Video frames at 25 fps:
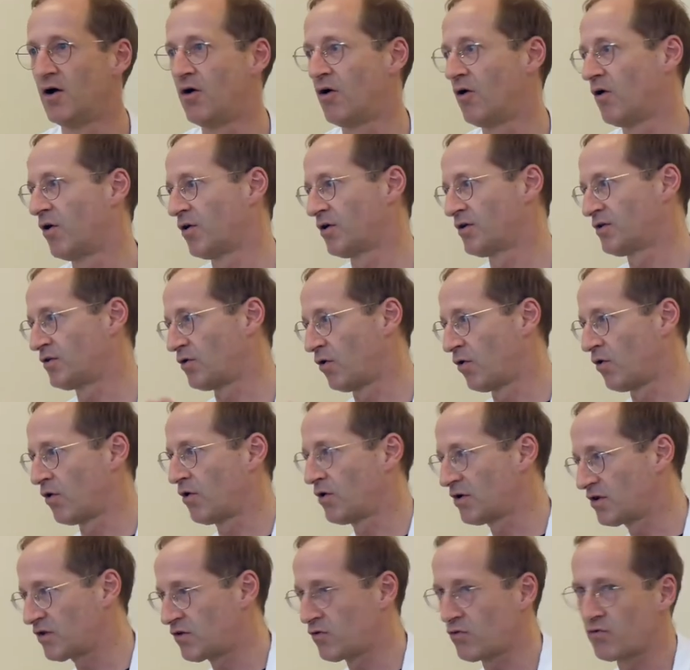or
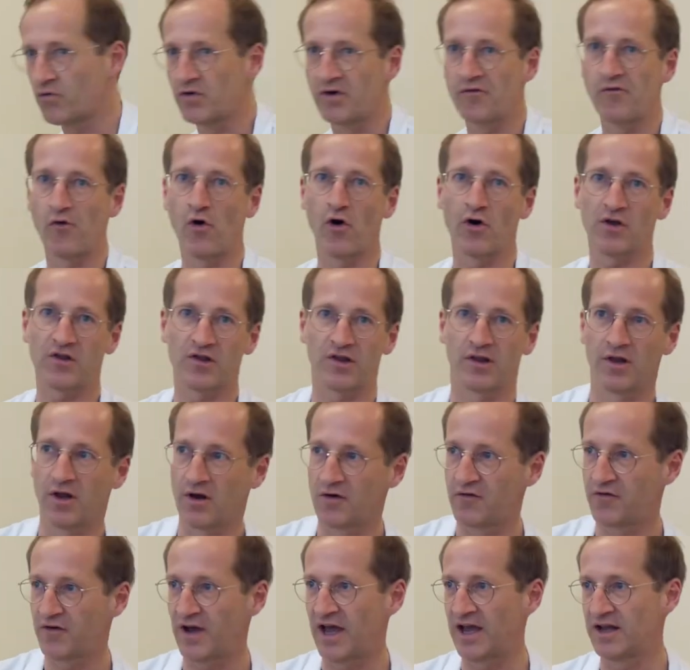door to reversal
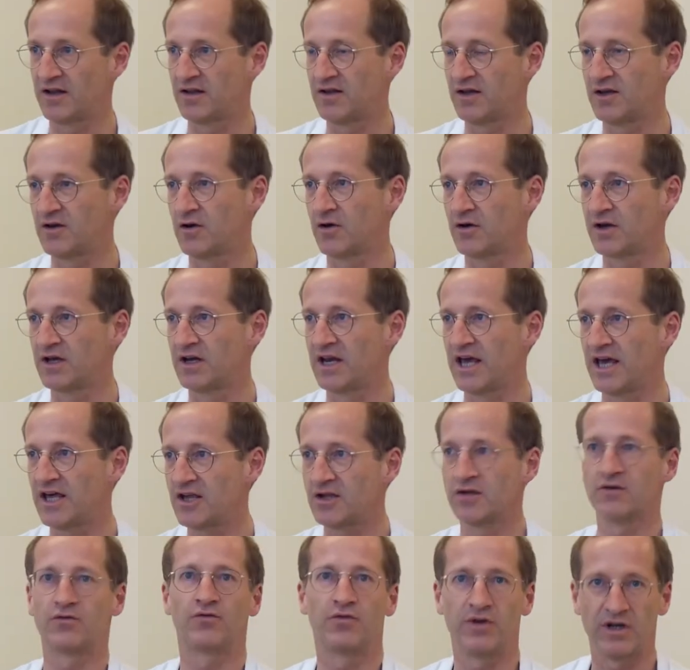of
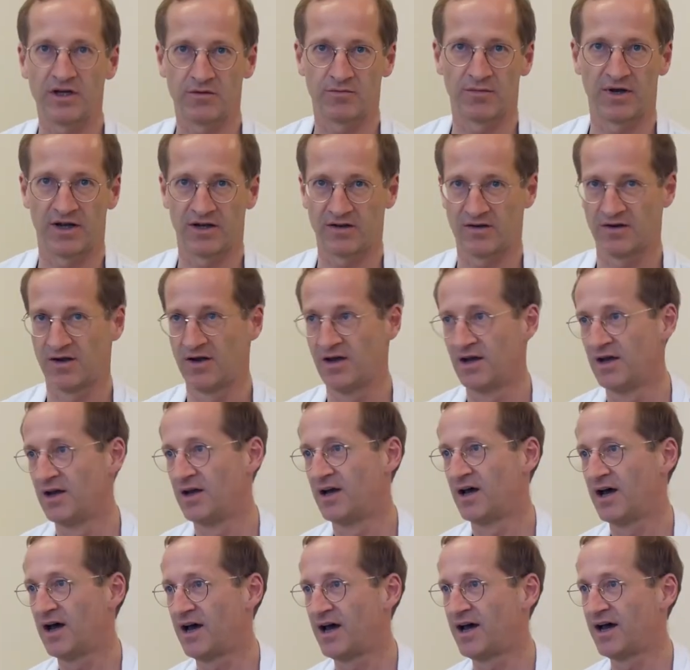anticoagulation treatment.
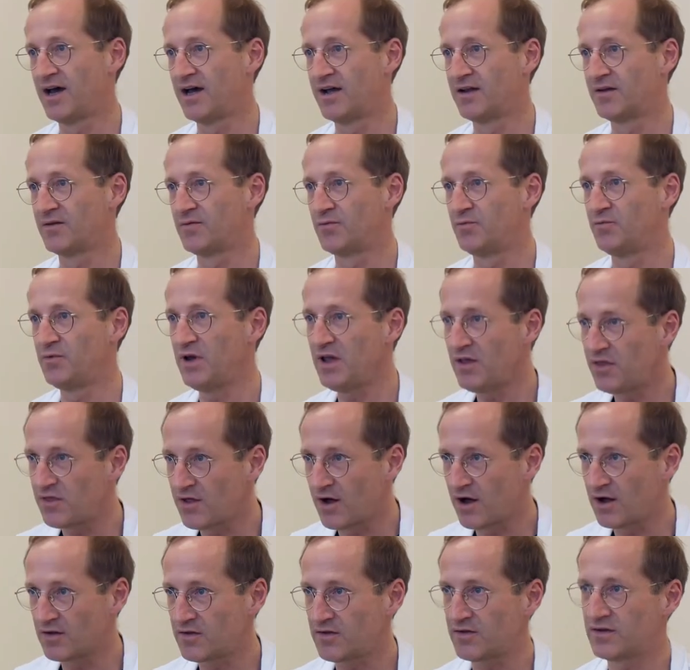And we
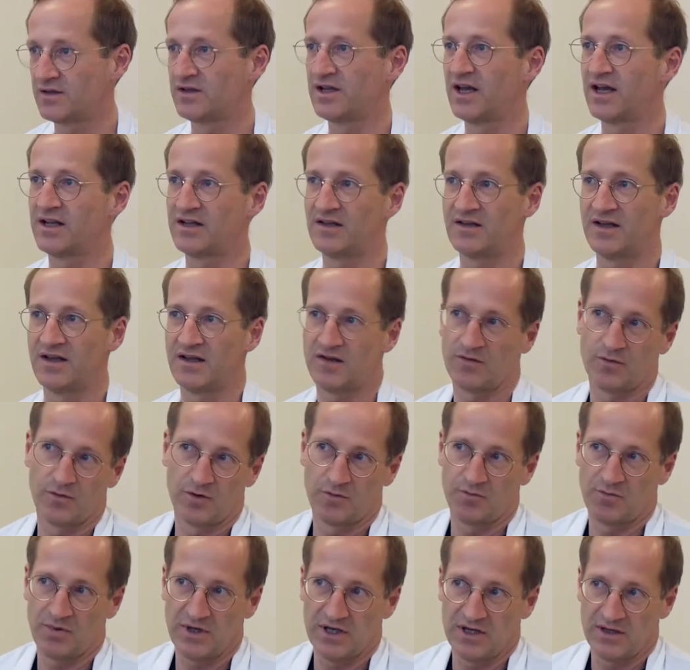thought that this
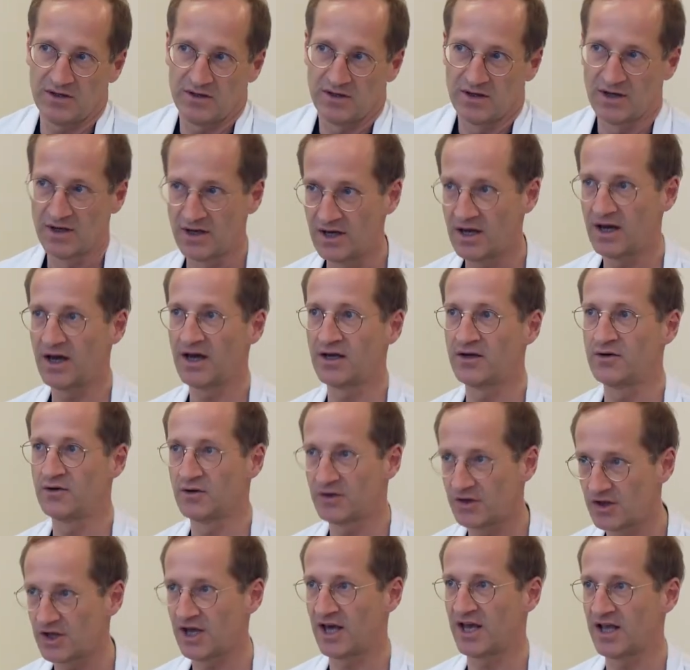would be a
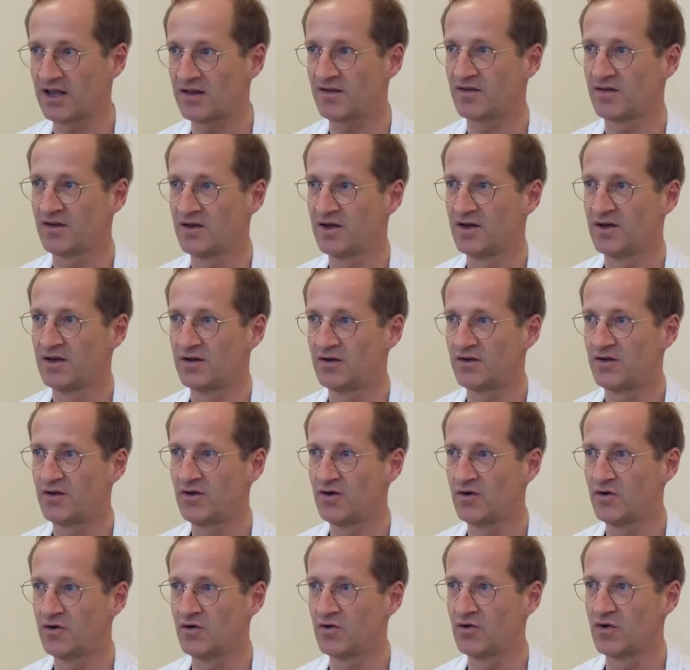good chance
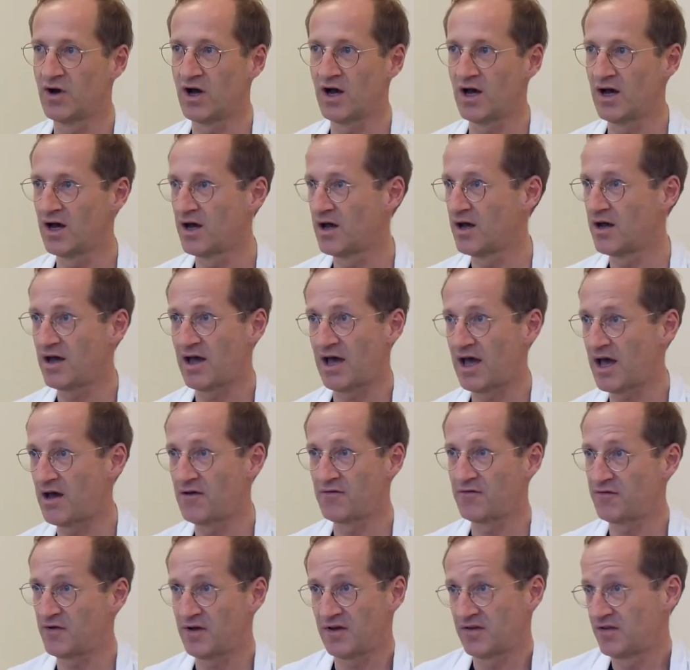to
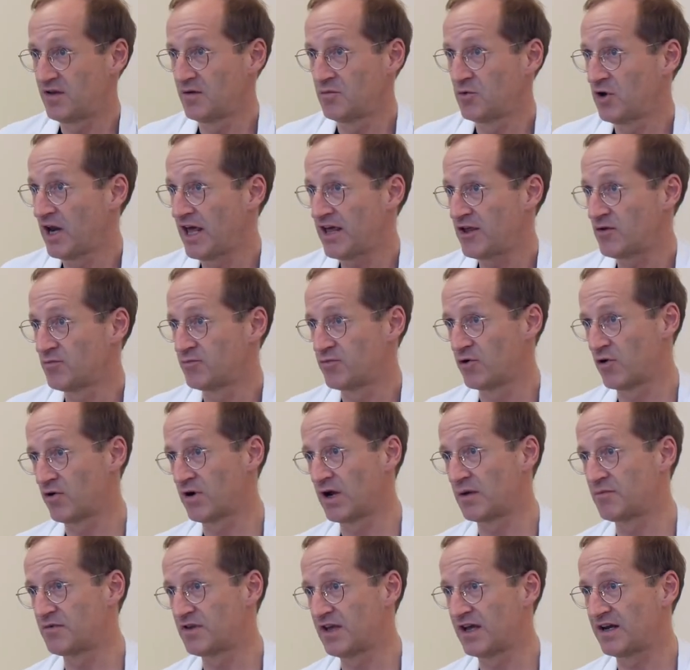have a simulation
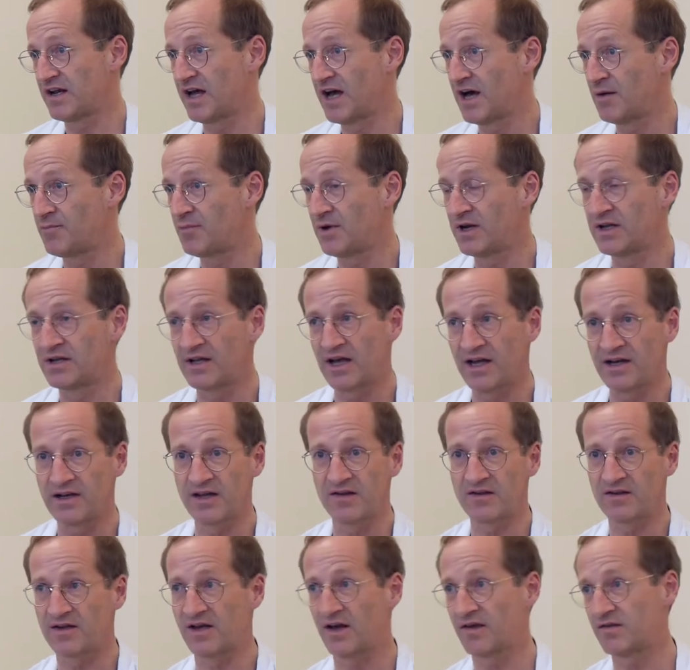program set up. And I
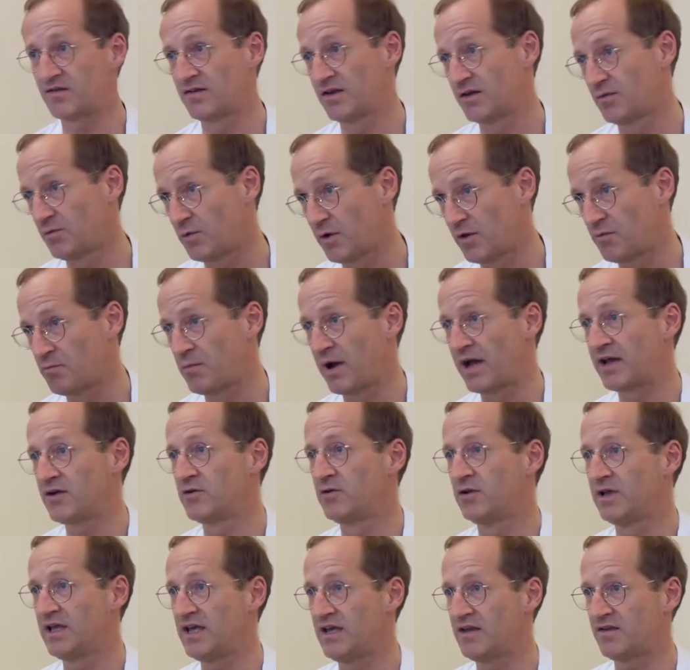discussed it with my
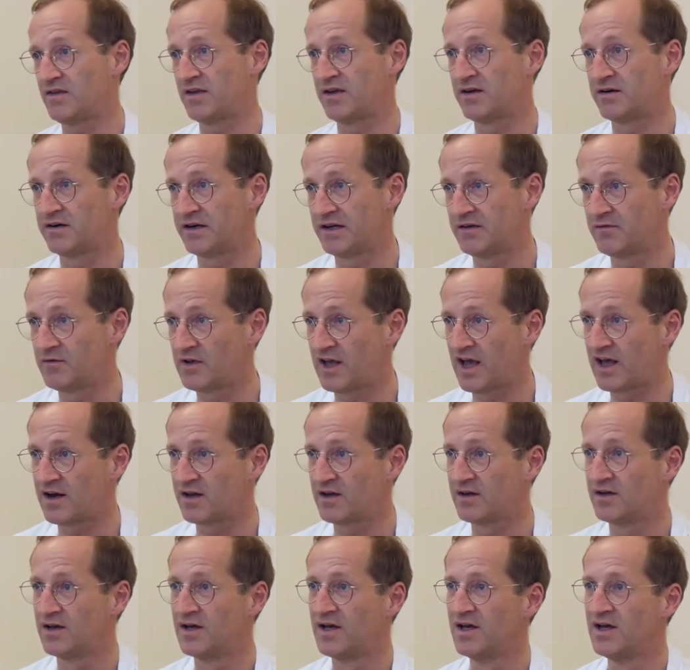colleagues here in
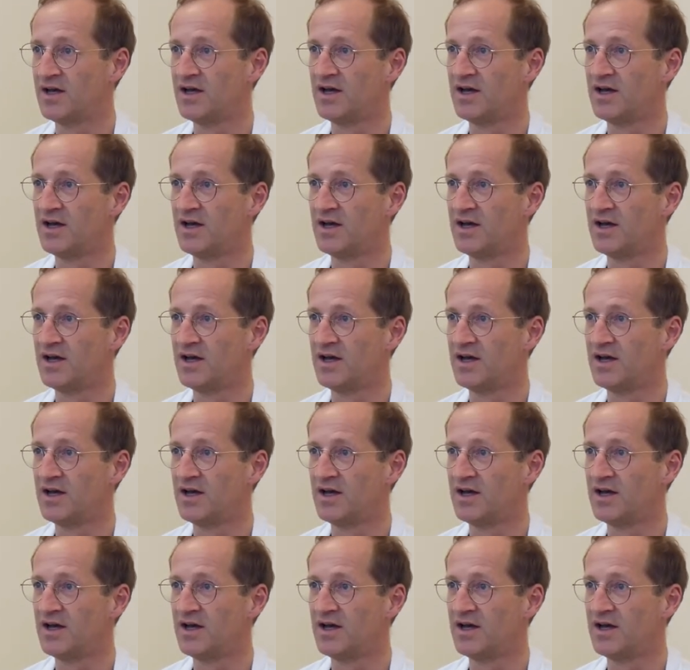Vienna,